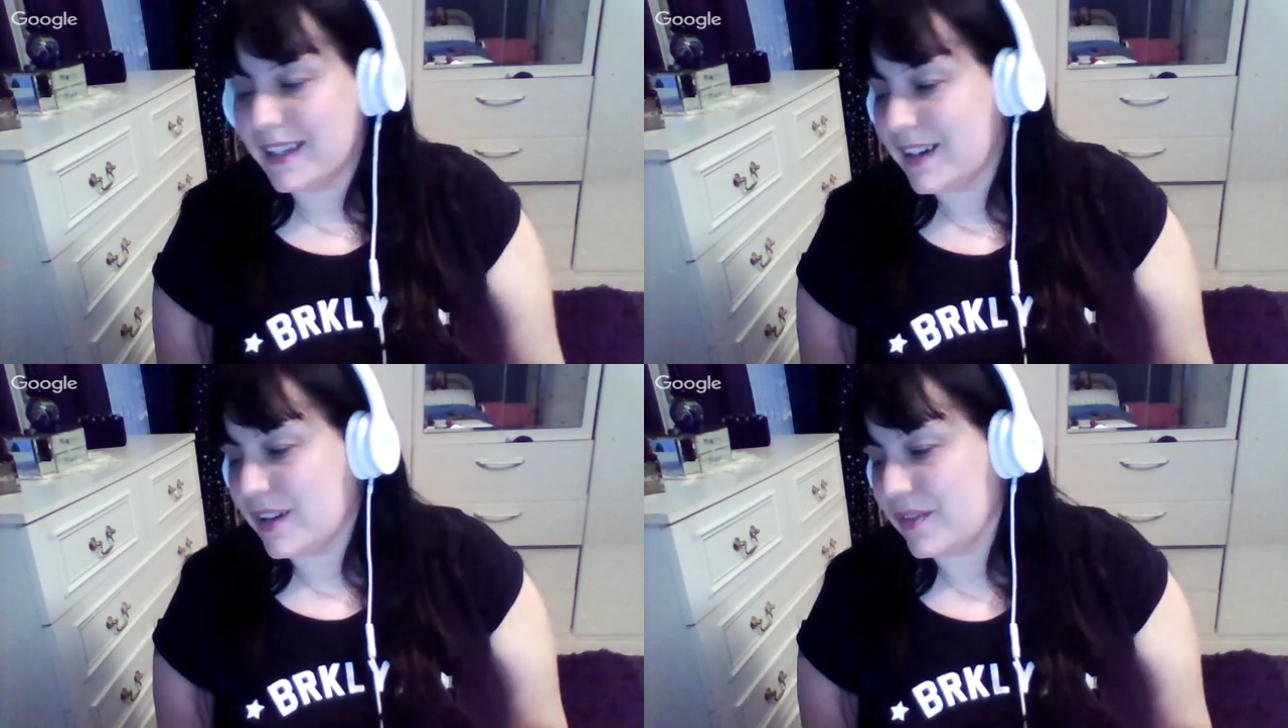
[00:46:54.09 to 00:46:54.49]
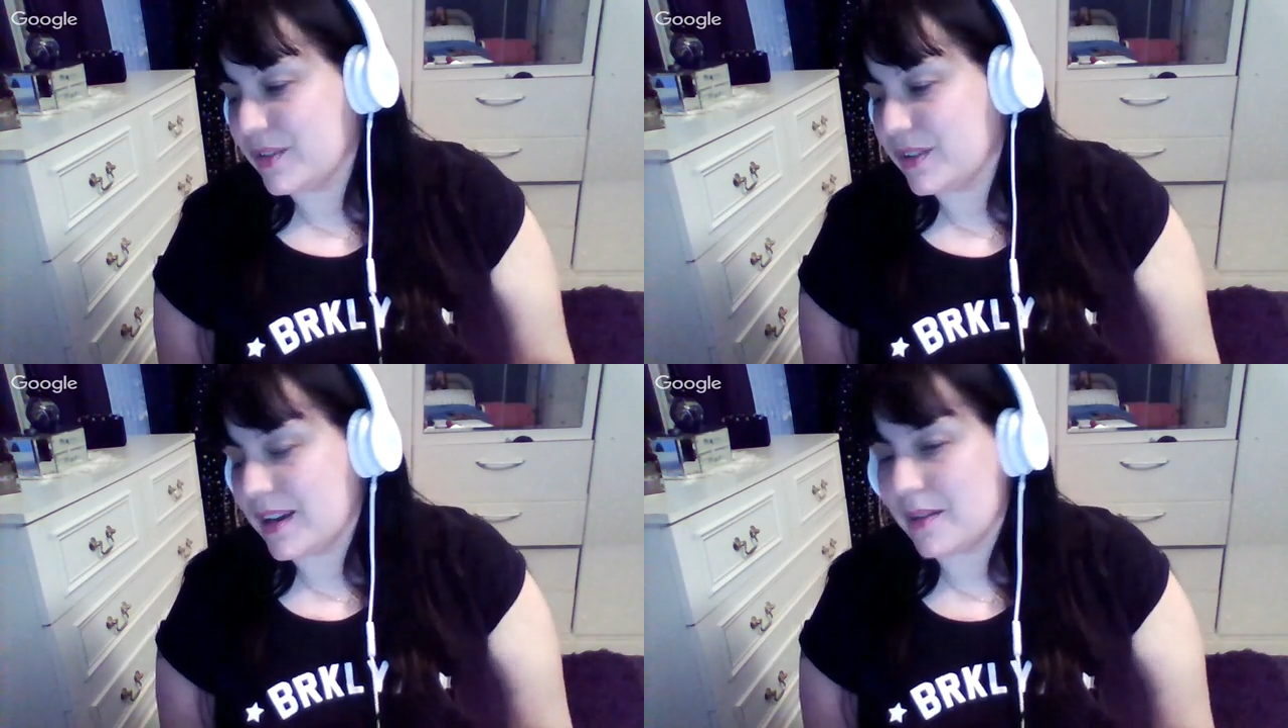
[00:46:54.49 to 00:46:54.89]
I've got a
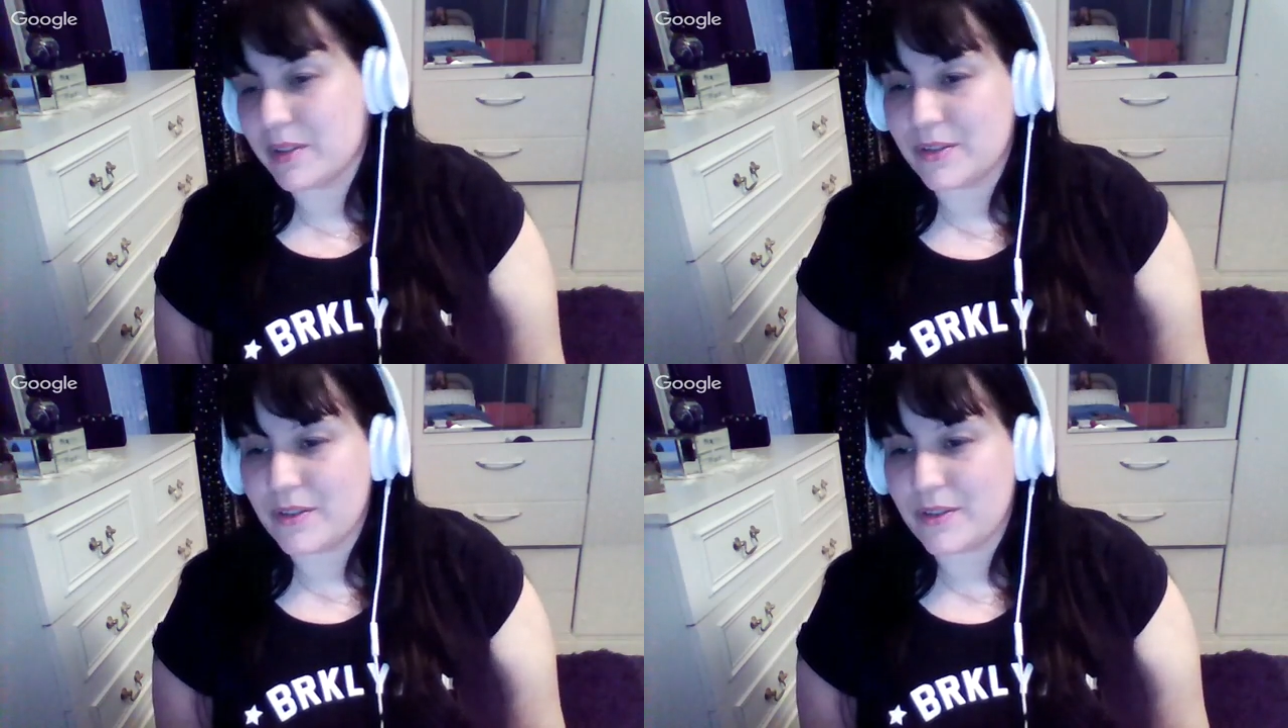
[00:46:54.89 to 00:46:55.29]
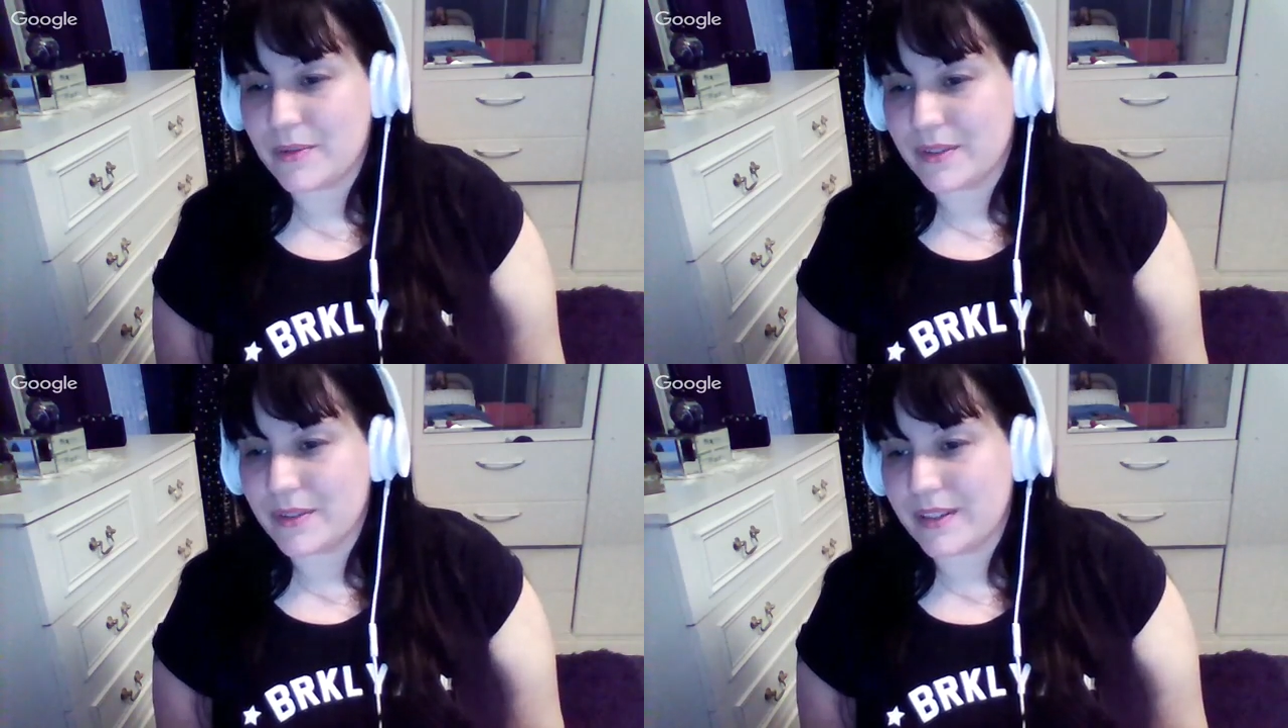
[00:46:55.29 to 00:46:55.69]
couple of
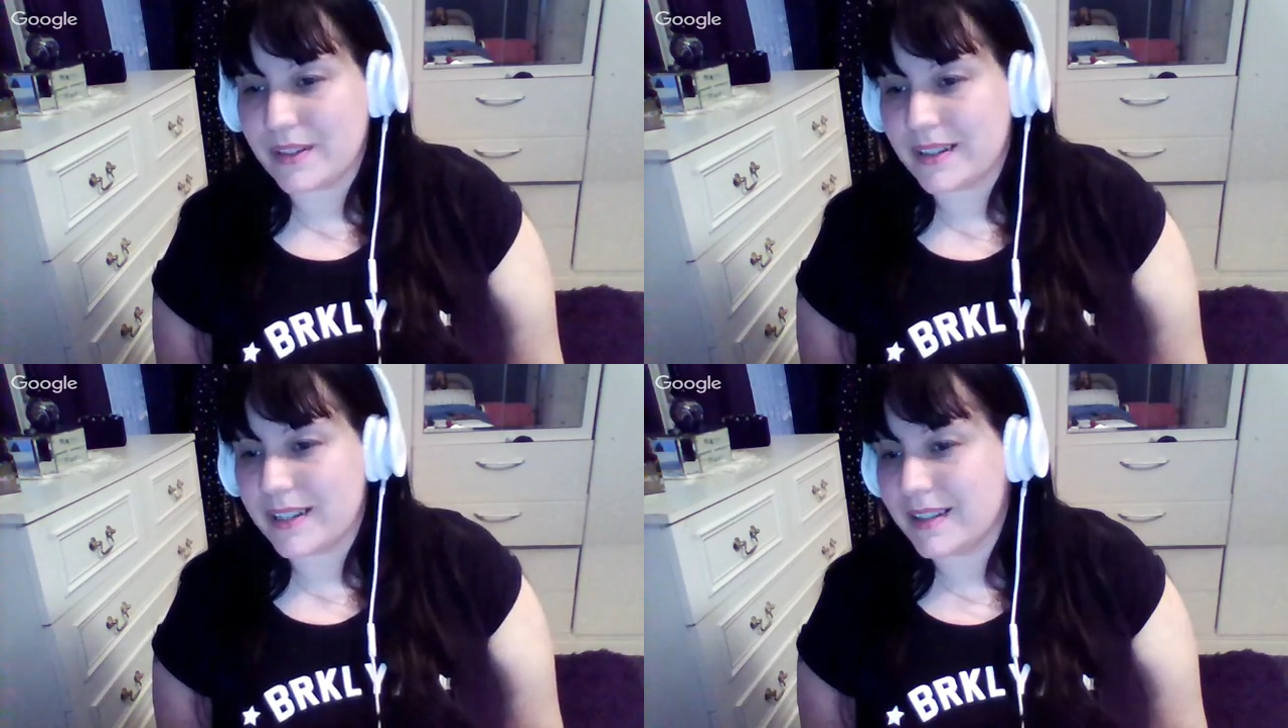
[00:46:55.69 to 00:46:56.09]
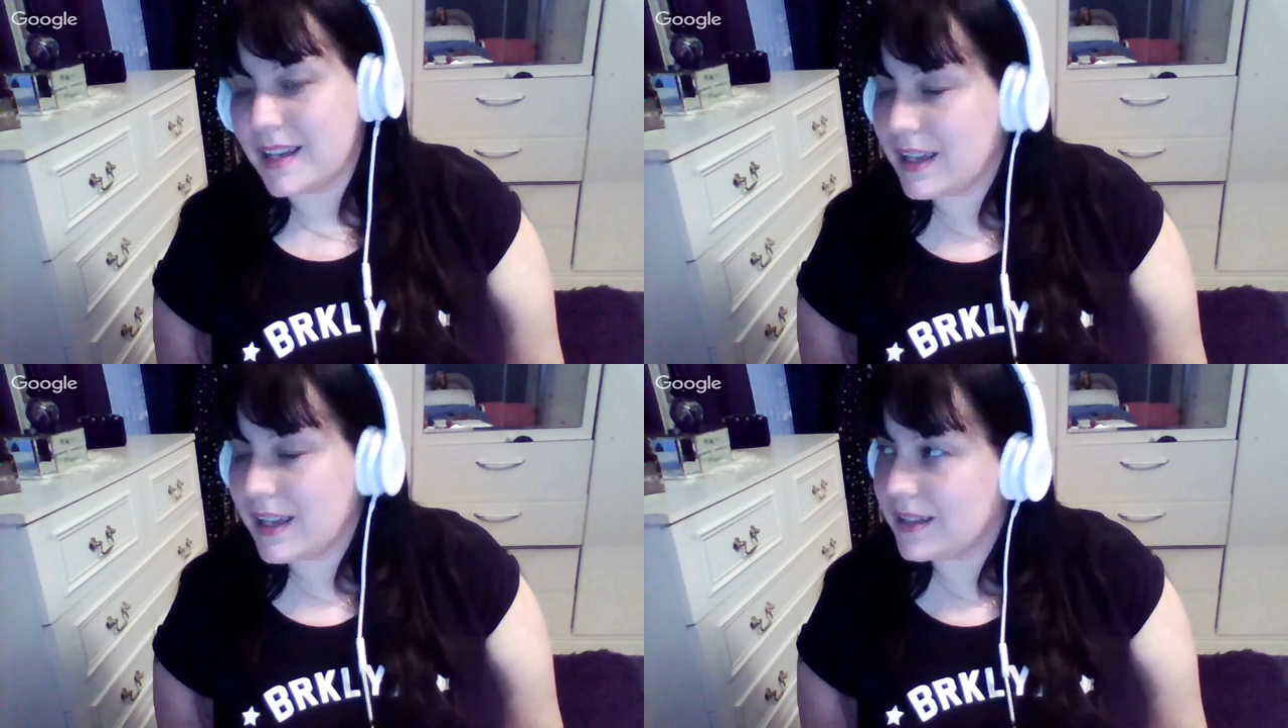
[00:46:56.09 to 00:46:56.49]
trolls who just
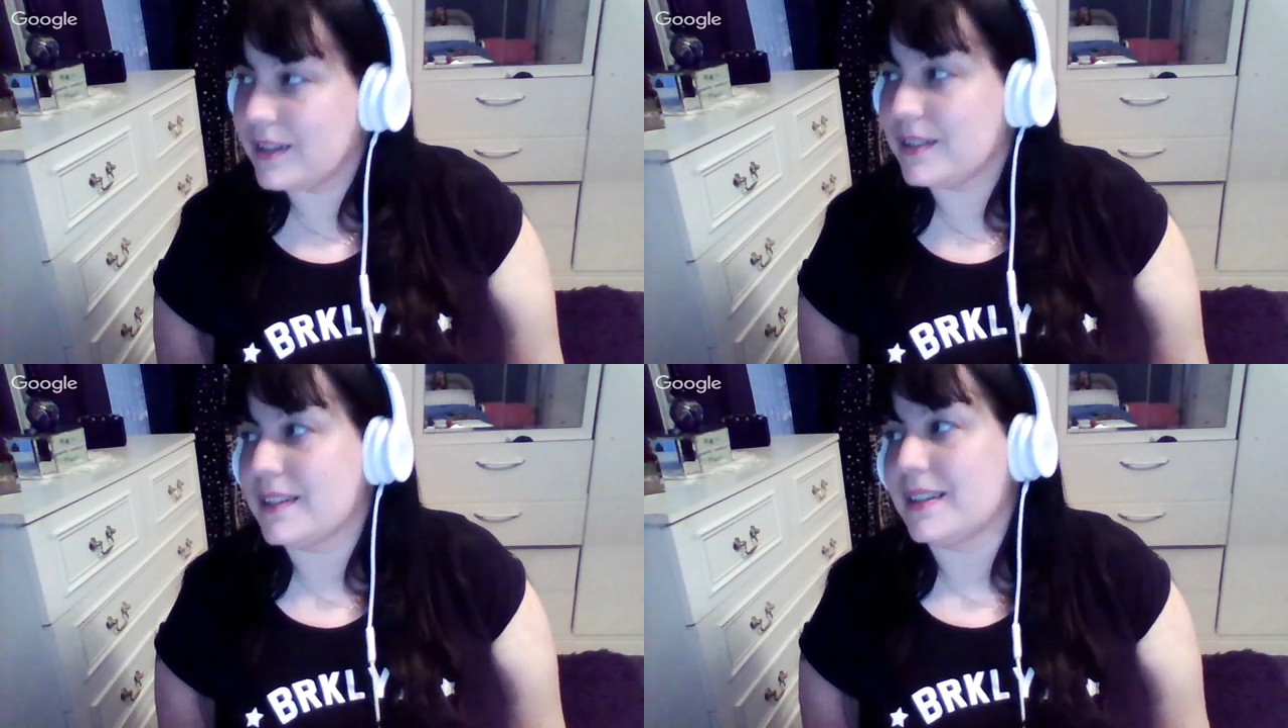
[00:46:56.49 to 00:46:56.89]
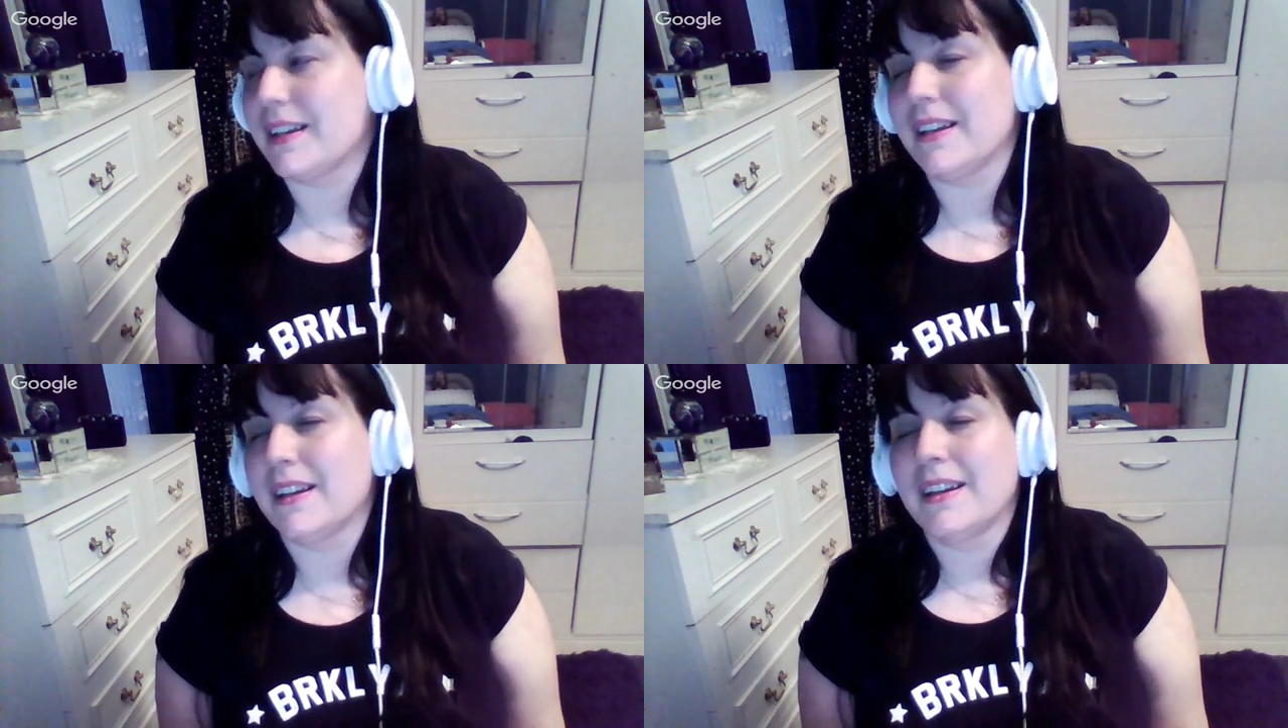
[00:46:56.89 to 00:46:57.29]
continuously